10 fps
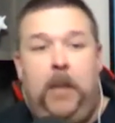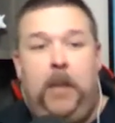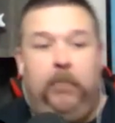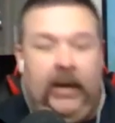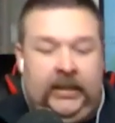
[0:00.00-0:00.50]

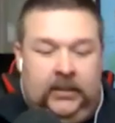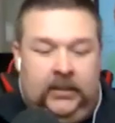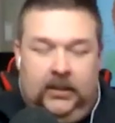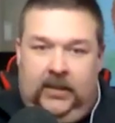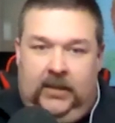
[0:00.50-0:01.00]
But
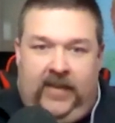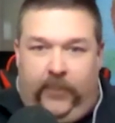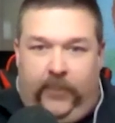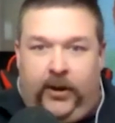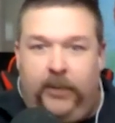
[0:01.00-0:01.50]
if
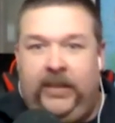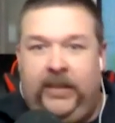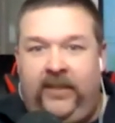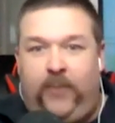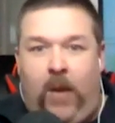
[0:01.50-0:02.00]
we're going to be
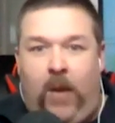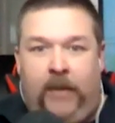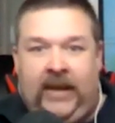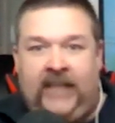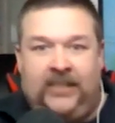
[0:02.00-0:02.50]
there for a while, it'd be
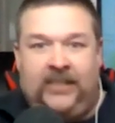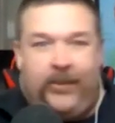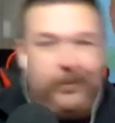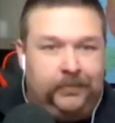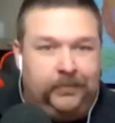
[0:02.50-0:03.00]
nice that we
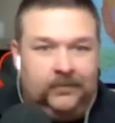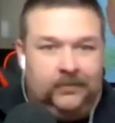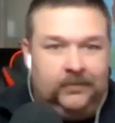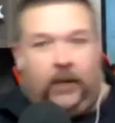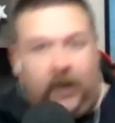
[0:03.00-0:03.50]
could
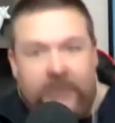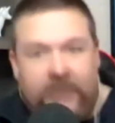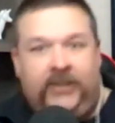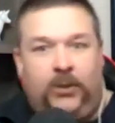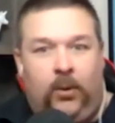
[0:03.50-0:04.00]
run our
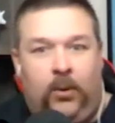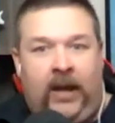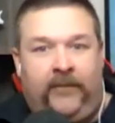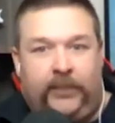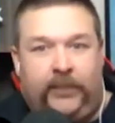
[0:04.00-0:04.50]
extension cord
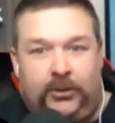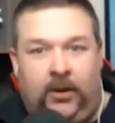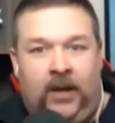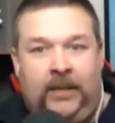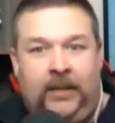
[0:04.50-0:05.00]
out from the
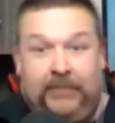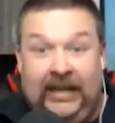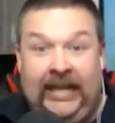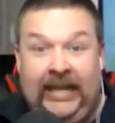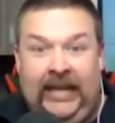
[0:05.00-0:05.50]
truck and
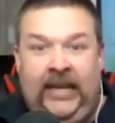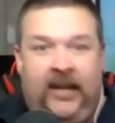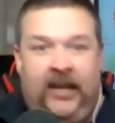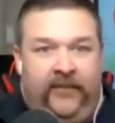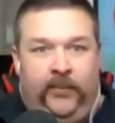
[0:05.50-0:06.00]
plug it in
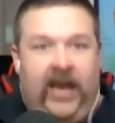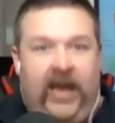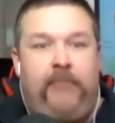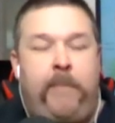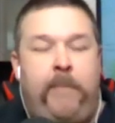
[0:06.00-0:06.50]
if we
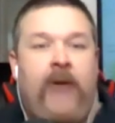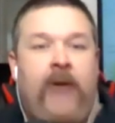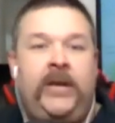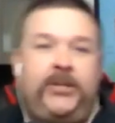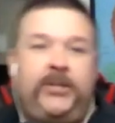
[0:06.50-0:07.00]
had
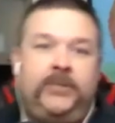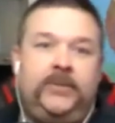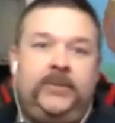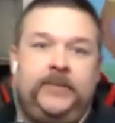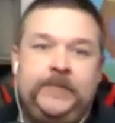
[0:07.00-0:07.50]
battery issues.